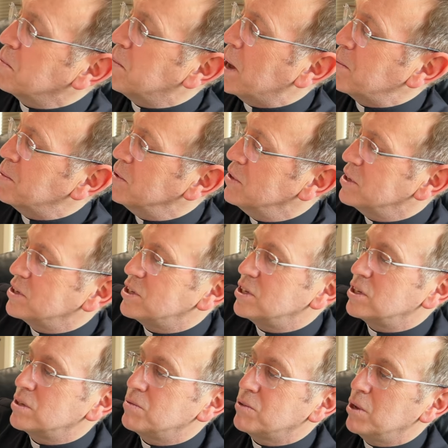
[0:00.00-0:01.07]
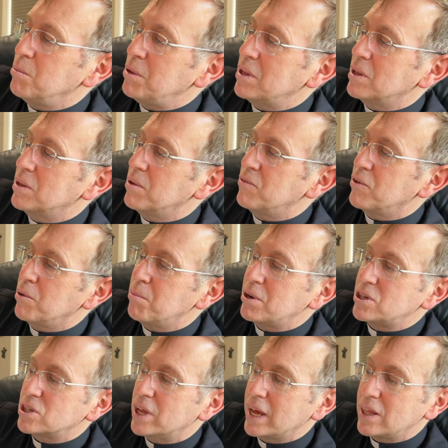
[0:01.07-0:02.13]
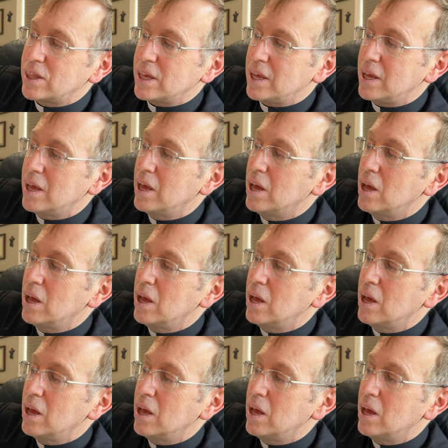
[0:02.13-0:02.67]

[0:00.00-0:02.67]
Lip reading: Bible, this is going to be very much like the